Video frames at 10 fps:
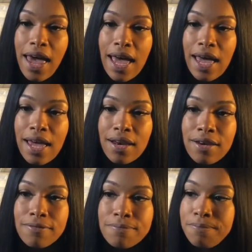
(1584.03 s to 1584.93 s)
And
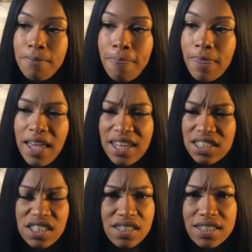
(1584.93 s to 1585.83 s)

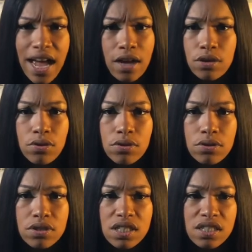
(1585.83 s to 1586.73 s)
it's just not
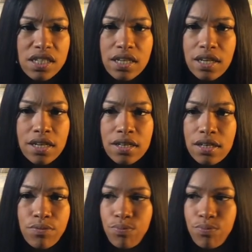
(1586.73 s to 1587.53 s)
cool to sit in.